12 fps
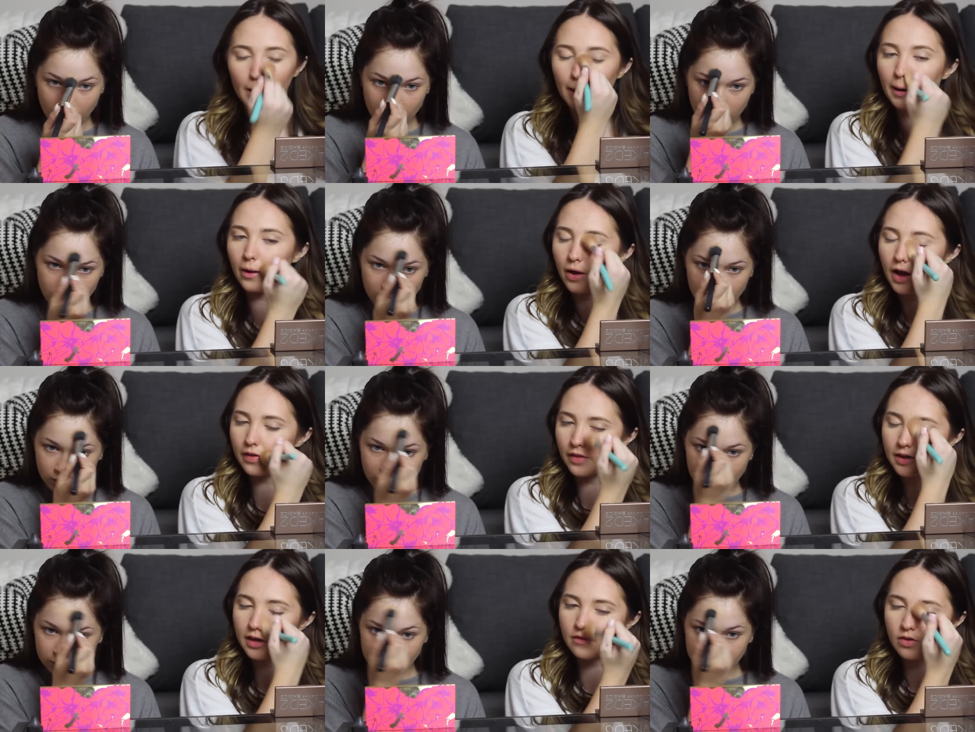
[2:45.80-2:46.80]
Speaker 1: I know.
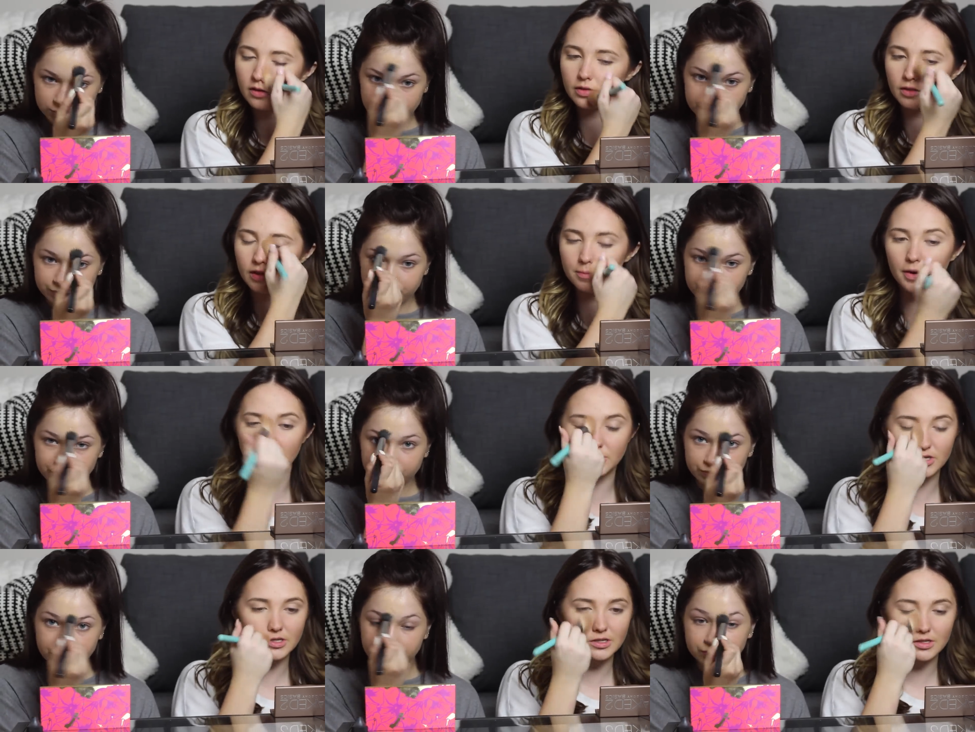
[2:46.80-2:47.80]
And like even like
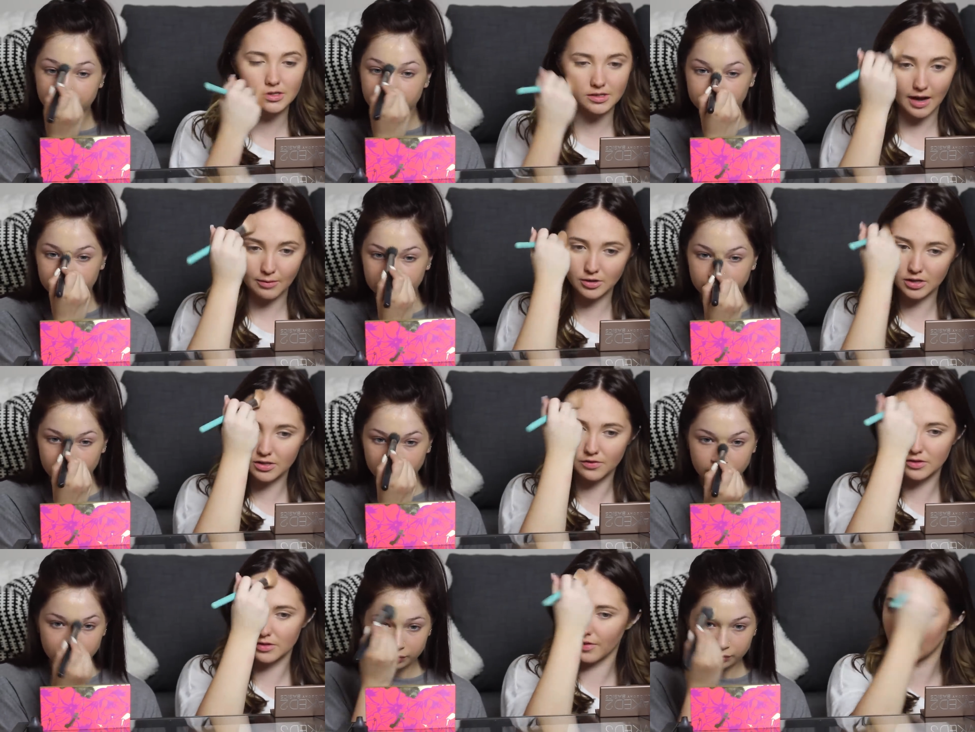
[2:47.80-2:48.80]
pictures and
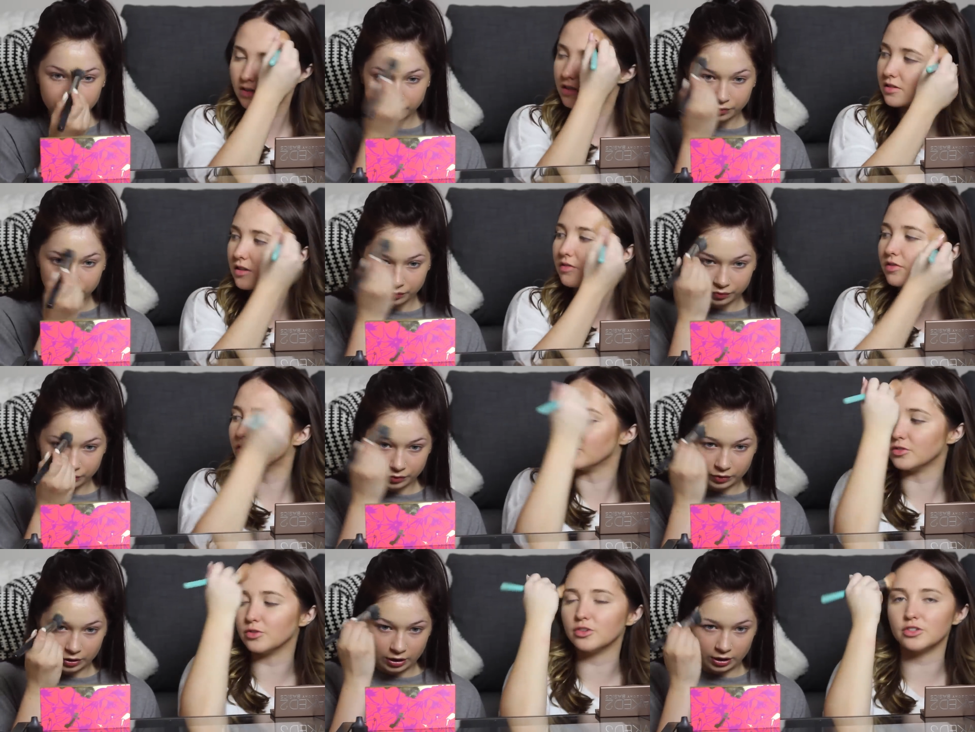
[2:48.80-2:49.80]
snapshots of these events and stuff
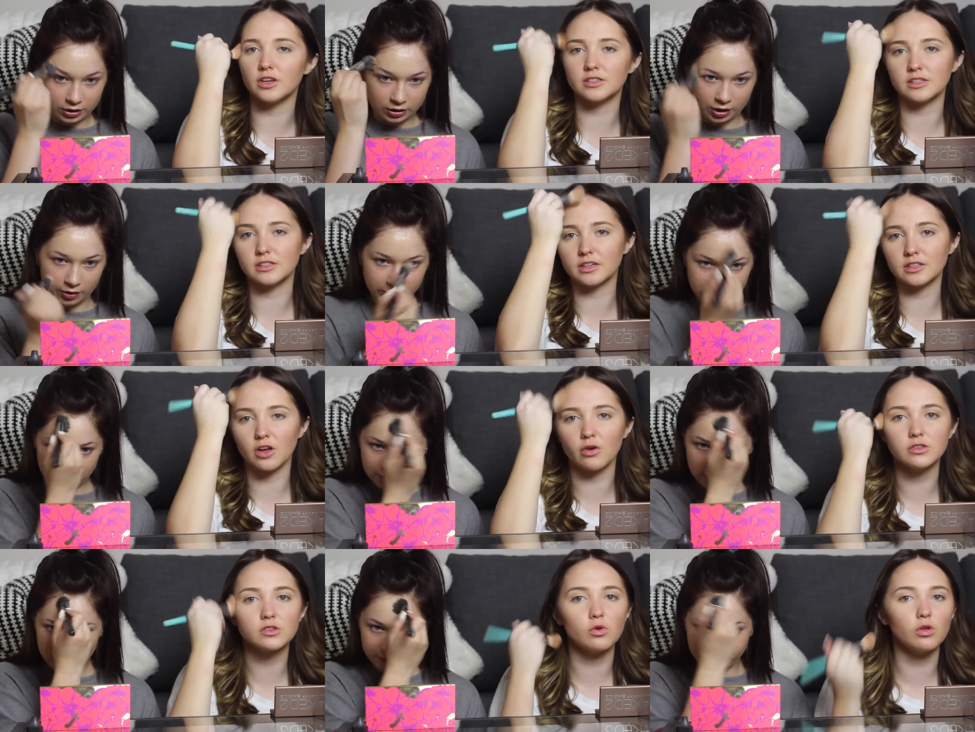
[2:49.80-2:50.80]
don't do it justice.
Speaker 2: No, like it's
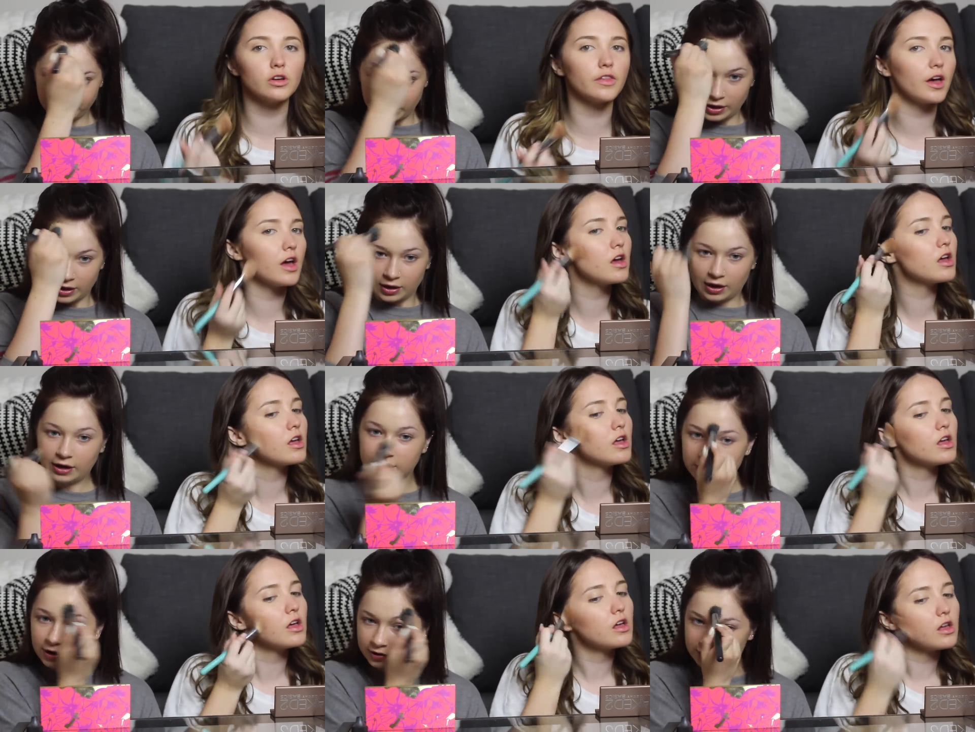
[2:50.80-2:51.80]
always cooler there.
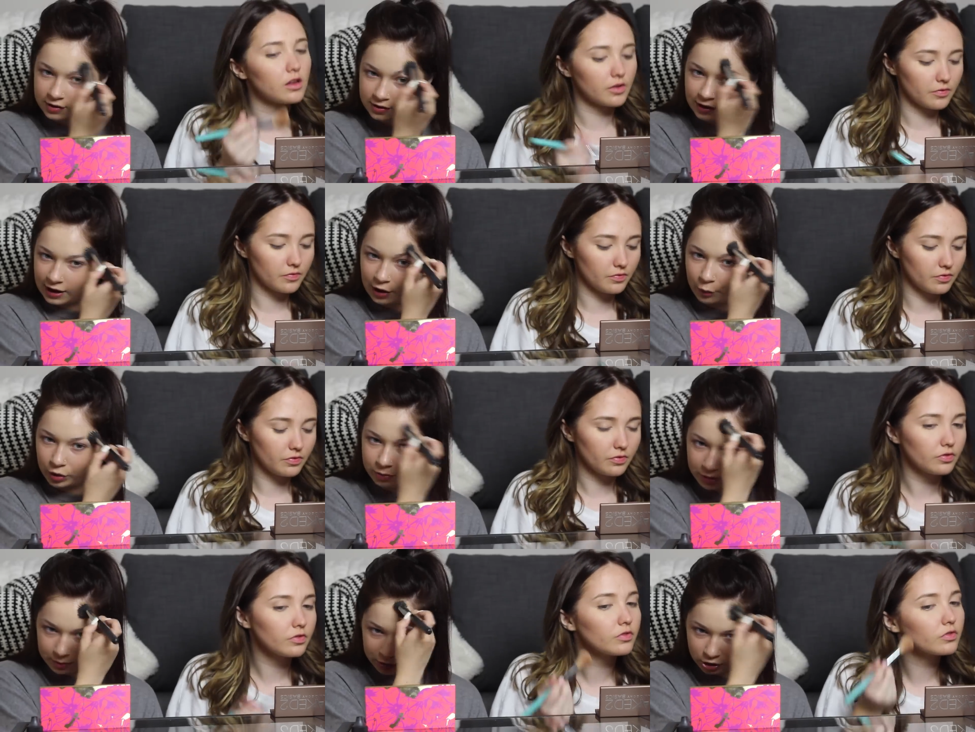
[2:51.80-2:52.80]
And it sucks because like I
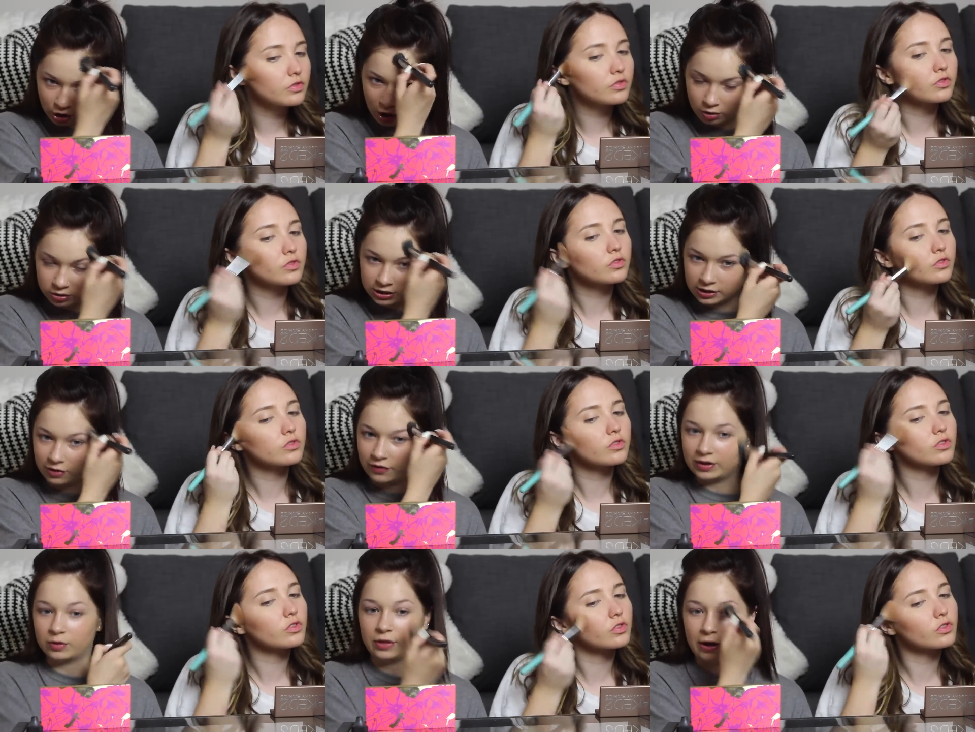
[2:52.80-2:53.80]
wouldn't be able to go to
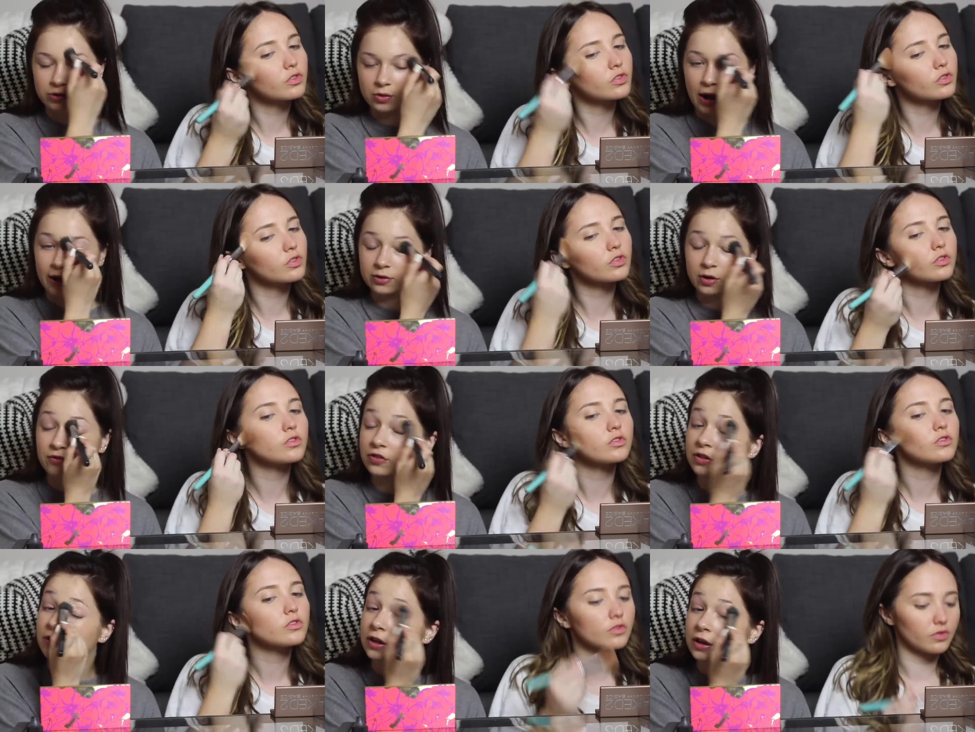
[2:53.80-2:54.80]
these events without you guys. I
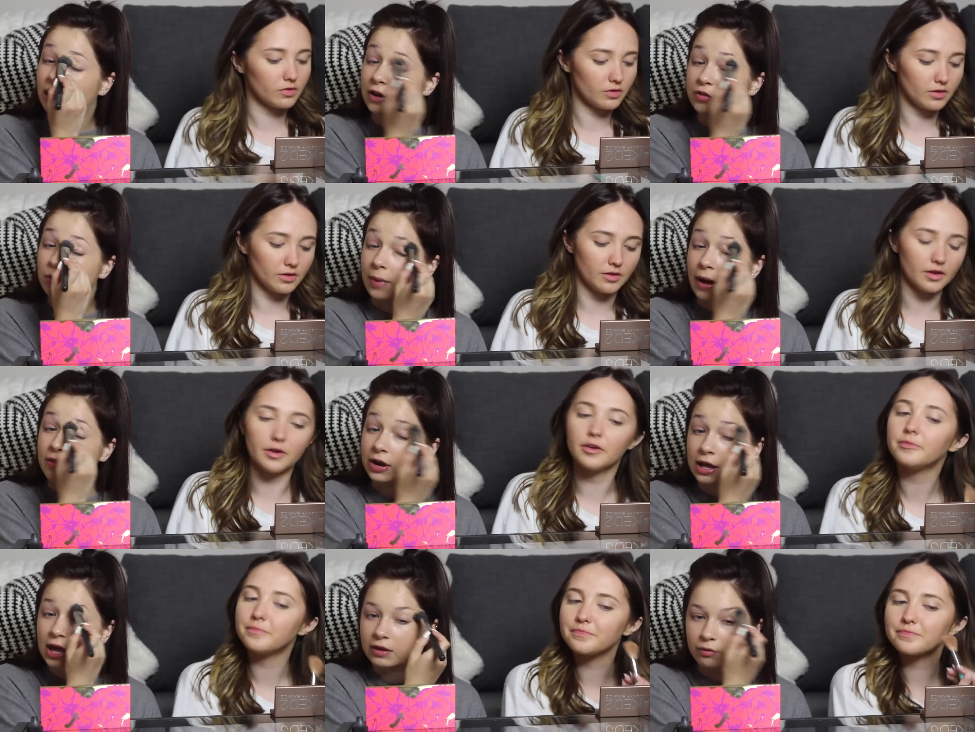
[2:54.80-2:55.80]
feel bad
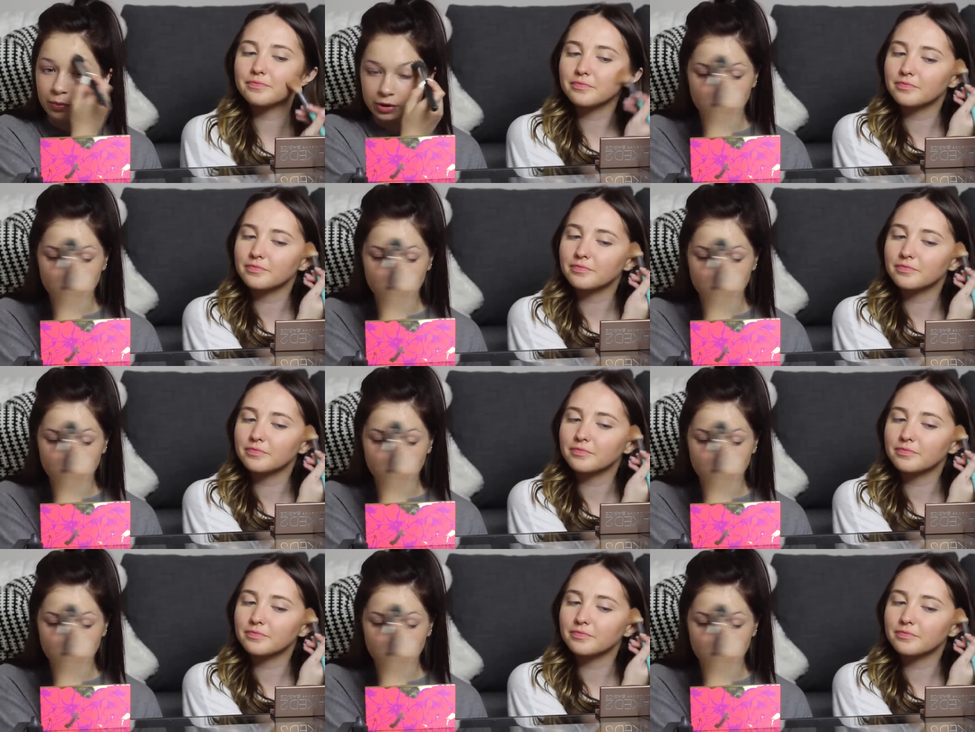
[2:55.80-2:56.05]
that I can't even